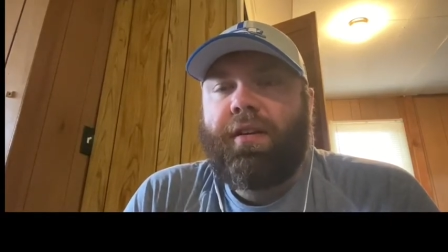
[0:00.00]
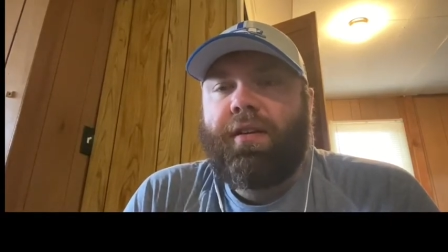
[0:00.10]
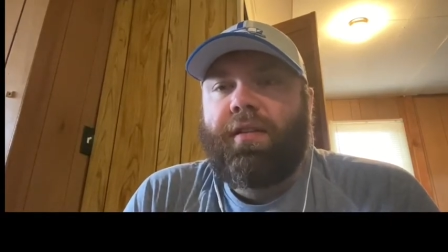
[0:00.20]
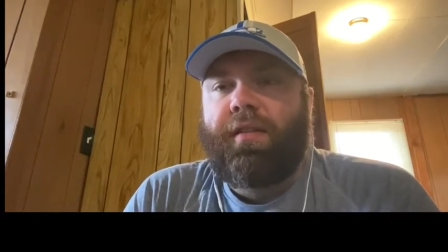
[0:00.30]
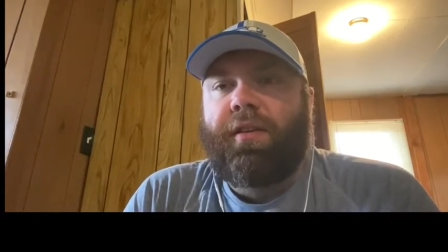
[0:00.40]

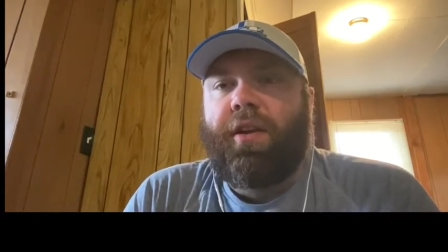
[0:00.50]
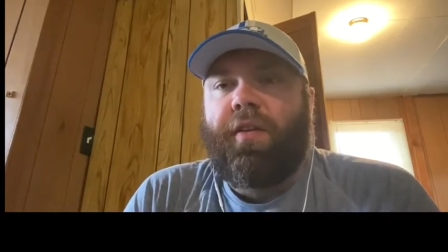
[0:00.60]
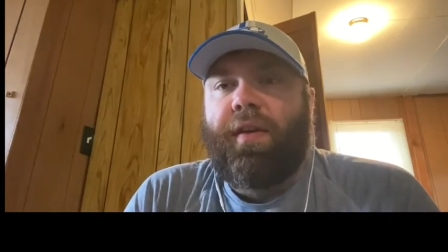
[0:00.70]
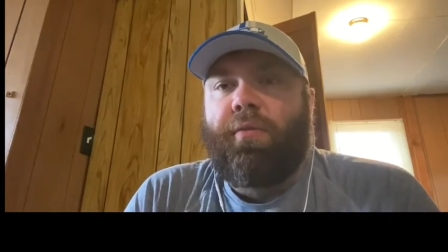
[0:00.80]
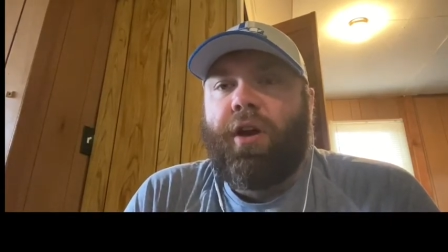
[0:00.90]
you know,
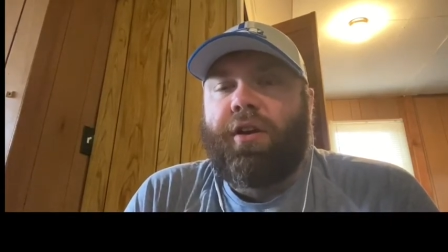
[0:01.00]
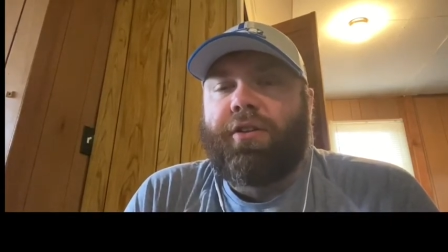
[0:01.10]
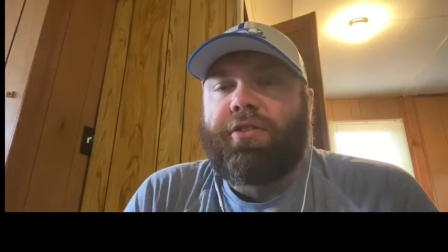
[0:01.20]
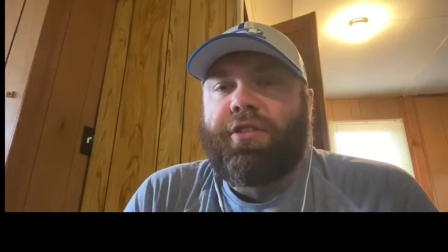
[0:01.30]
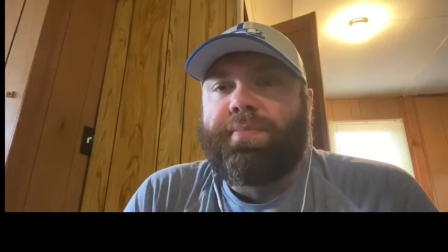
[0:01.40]
that
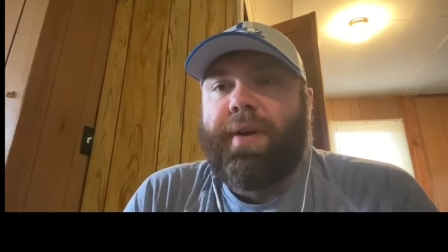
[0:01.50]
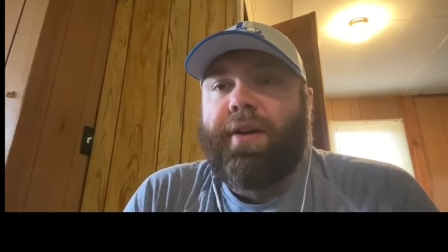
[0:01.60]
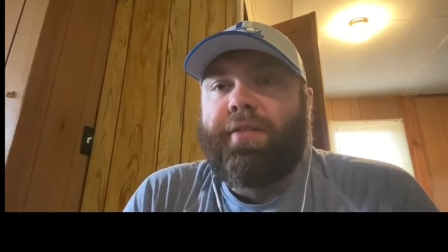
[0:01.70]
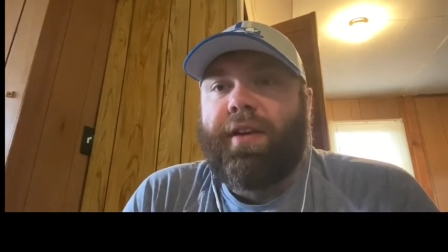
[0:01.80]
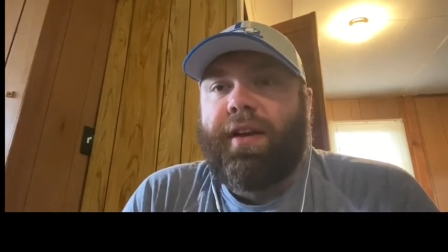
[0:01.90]
Rutgers is
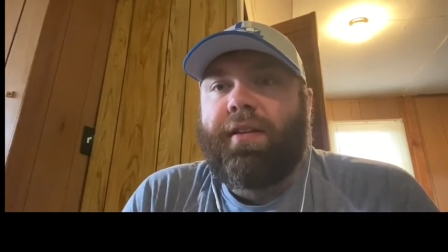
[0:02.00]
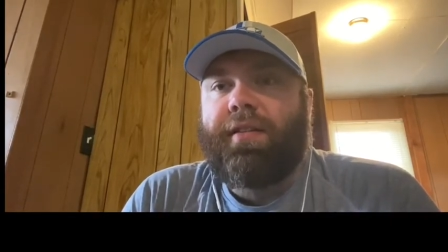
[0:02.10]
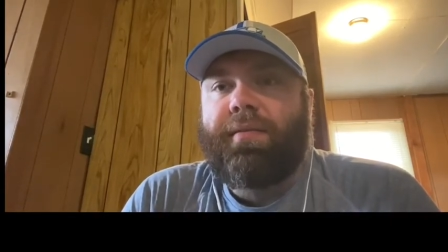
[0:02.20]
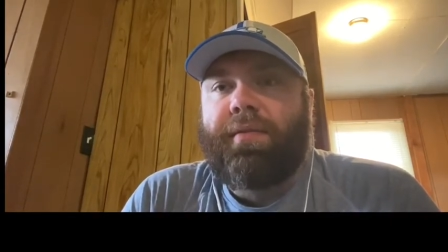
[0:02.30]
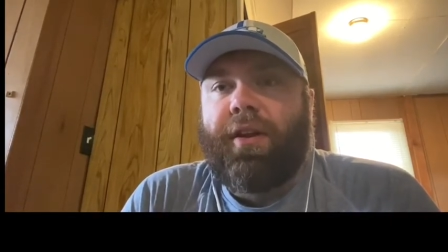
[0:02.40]
better than.
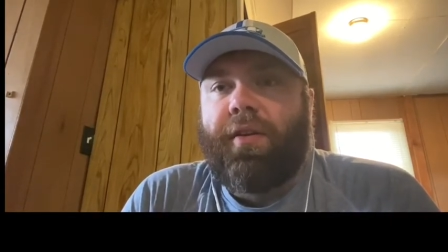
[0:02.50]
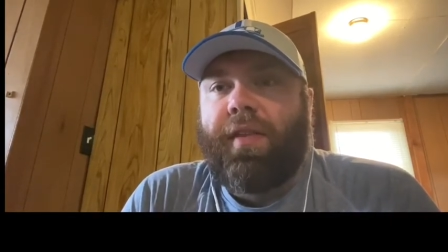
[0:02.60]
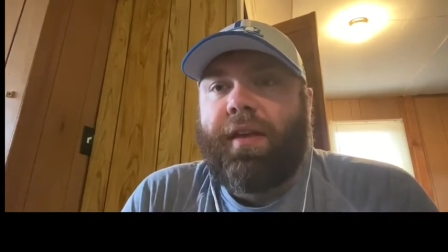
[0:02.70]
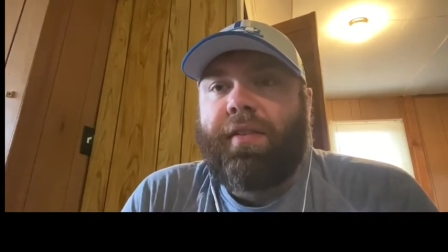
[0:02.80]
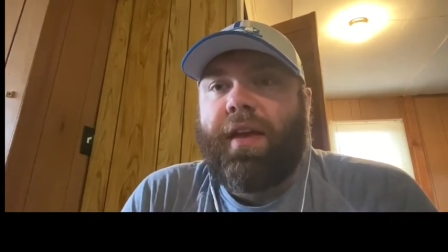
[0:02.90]
You know,
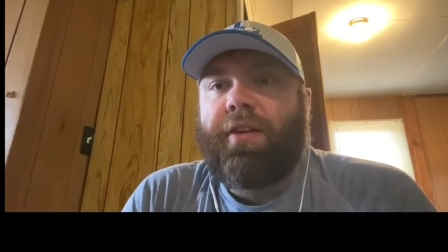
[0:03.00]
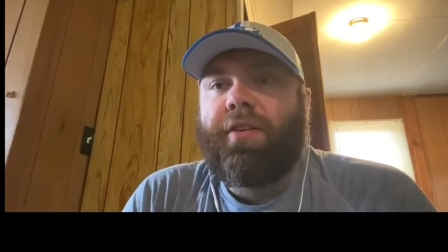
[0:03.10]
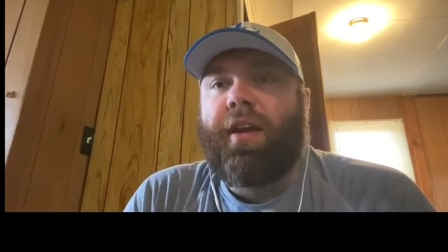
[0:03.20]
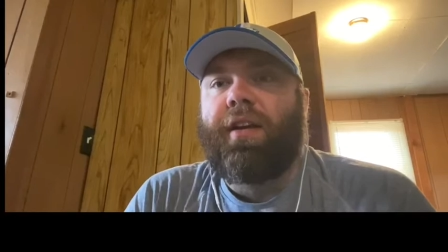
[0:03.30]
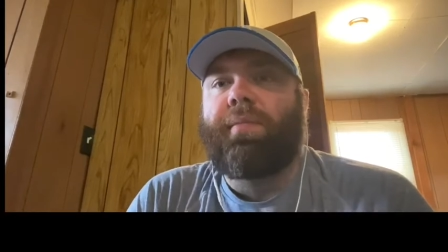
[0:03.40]
they
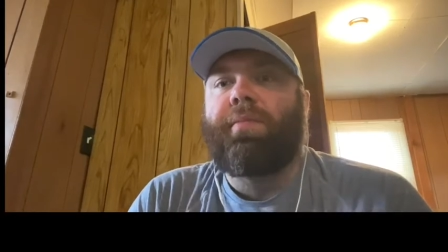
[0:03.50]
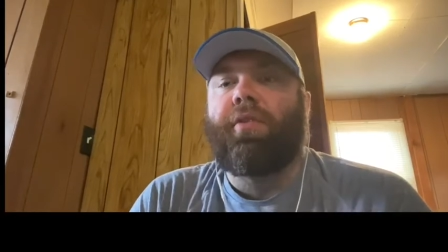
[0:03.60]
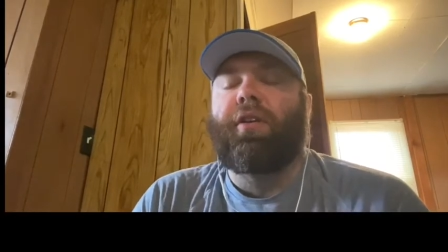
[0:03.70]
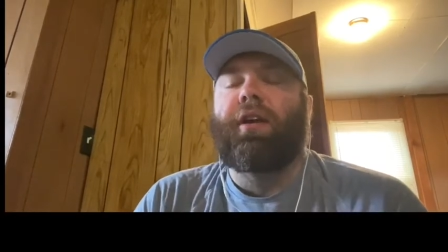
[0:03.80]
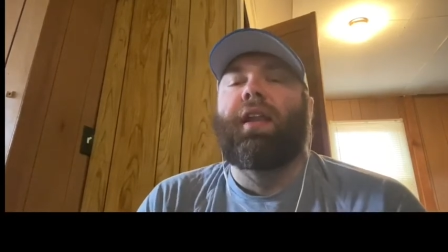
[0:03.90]
could end up
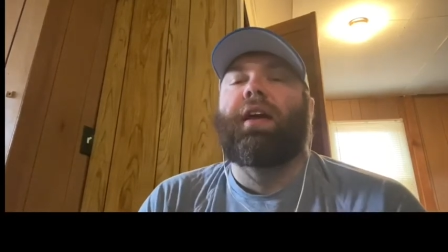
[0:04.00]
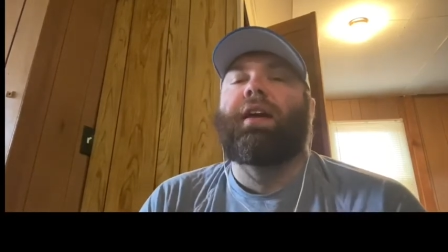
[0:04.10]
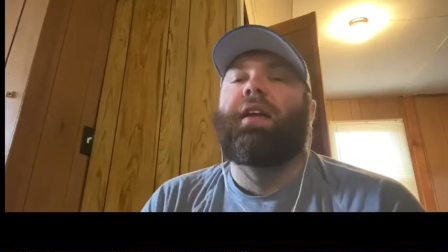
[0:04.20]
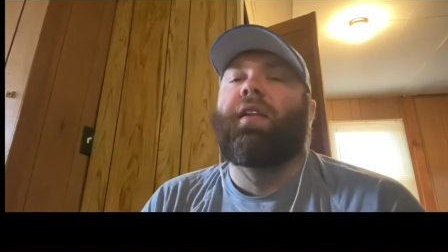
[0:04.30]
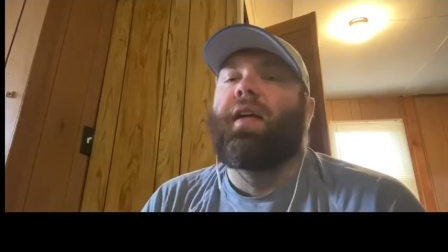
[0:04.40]
looking like
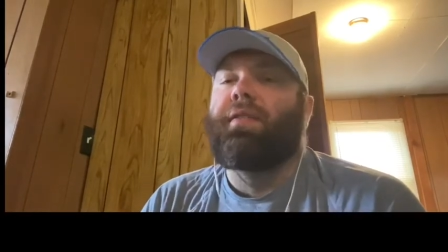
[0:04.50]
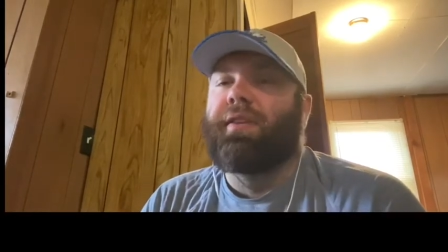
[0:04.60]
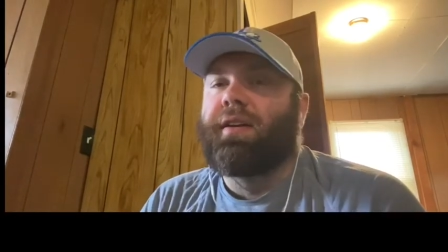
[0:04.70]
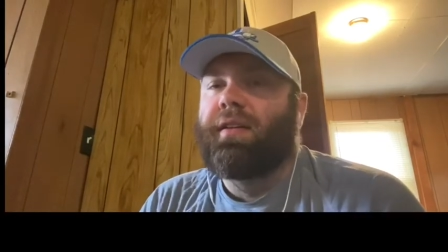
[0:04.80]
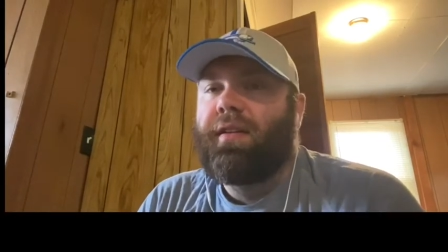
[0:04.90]
an
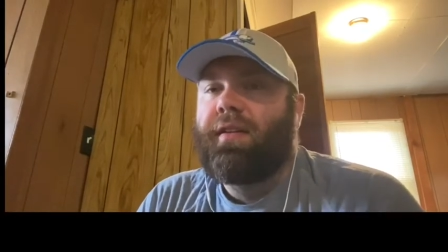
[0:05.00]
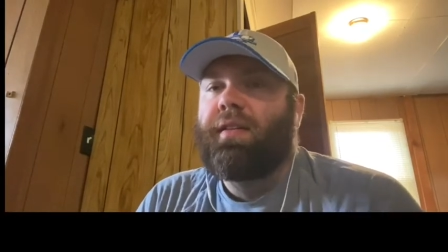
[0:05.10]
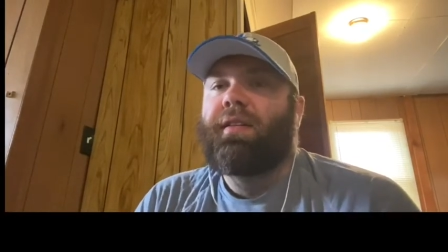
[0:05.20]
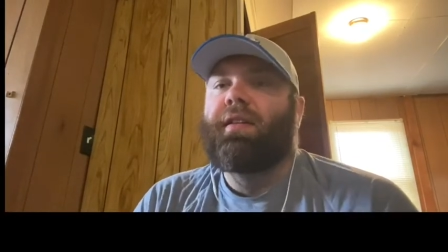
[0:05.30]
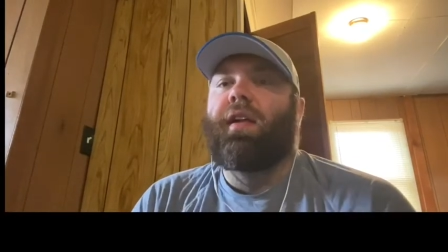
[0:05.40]

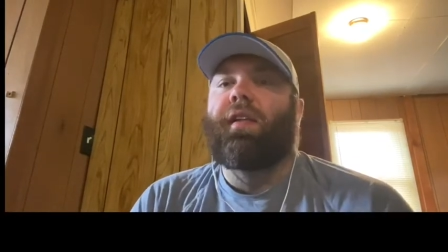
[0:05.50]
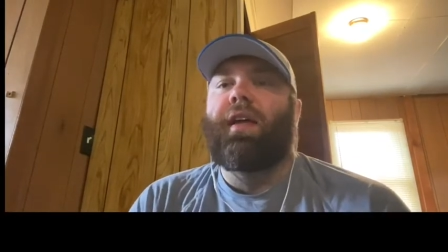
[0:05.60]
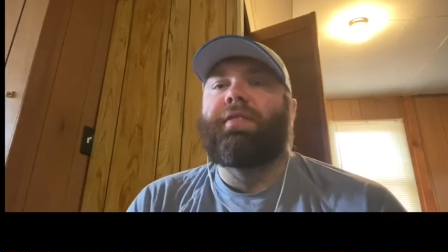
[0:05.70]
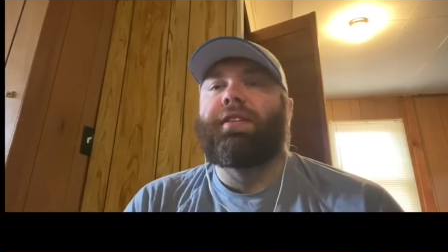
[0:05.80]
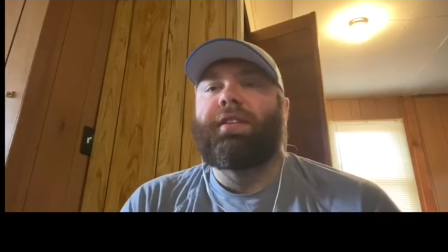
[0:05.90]

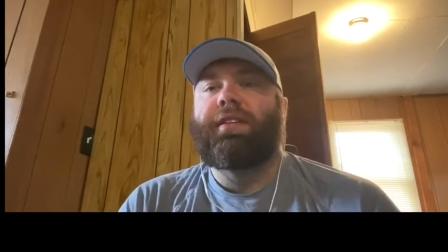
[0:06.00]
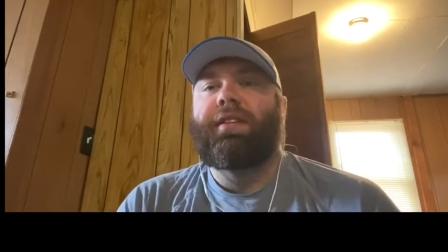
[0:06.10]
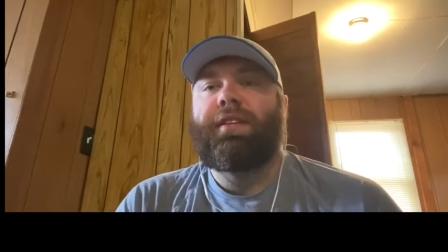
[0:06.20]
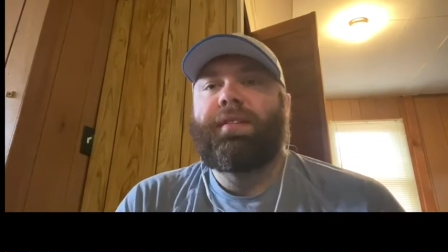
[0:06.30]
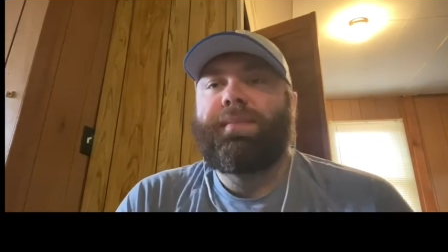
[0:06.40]
11th
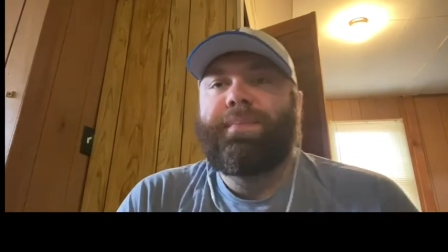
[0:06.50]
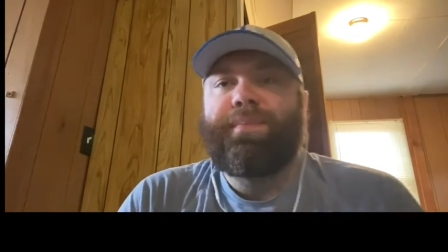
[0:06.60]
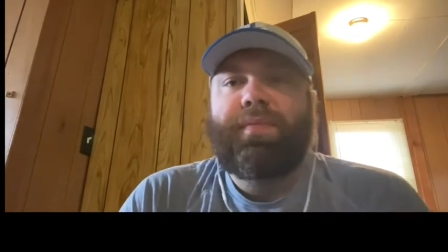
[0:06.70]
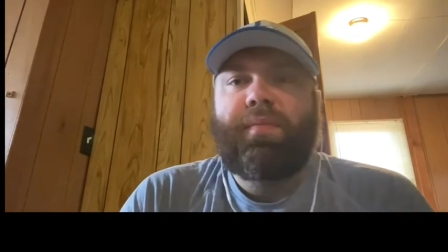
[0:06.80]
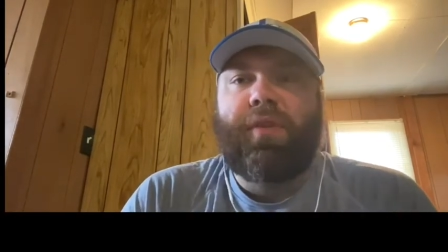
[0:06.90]

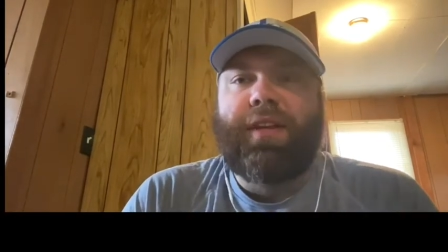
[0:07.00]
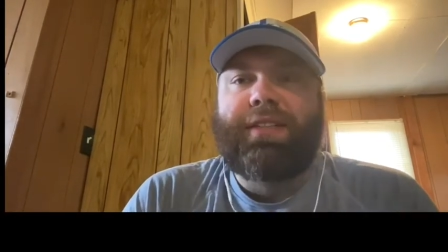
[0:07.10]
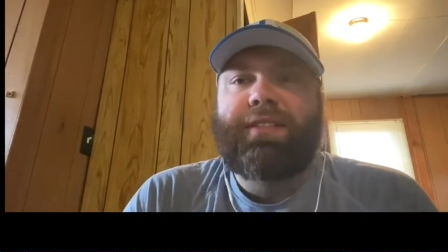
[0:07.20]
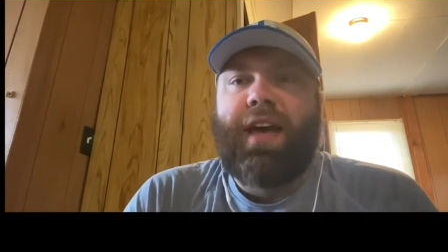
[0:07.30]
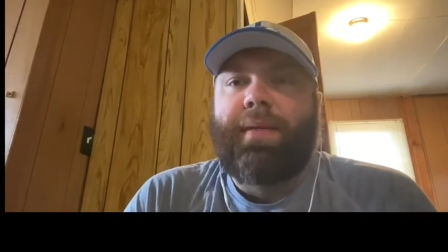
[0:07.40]

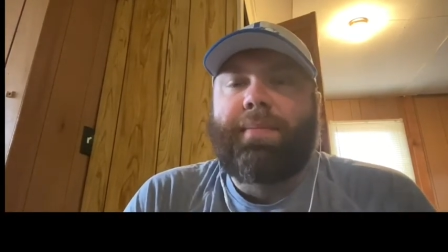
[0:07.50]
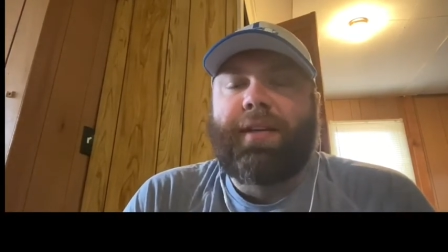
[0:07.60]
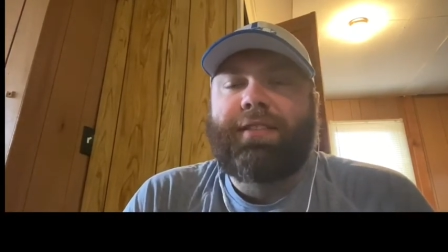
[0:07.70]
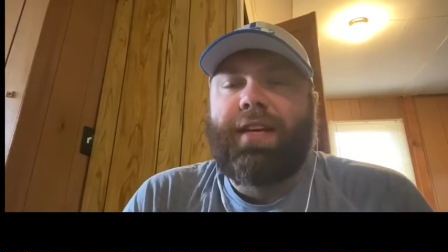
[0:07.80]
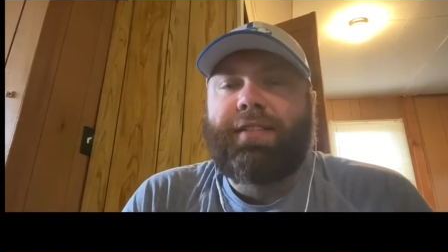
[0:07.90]
place kind of
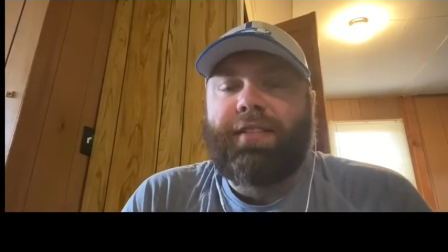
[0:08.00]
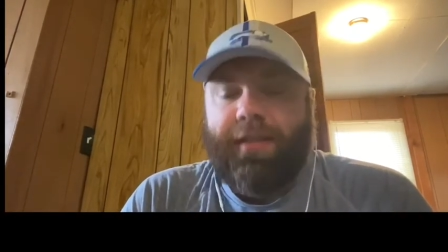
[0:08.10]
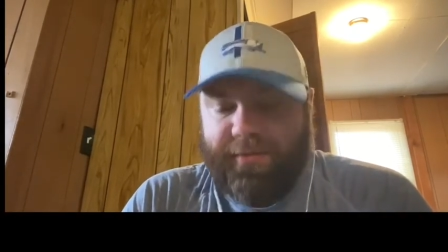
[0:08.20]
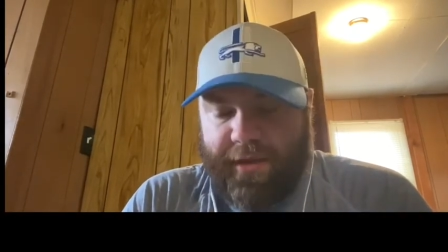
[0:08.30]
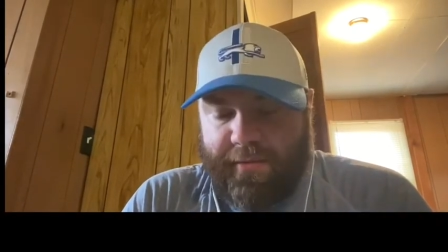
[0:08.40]
Big Ten
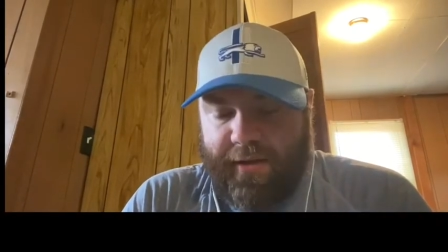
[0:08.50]
team, something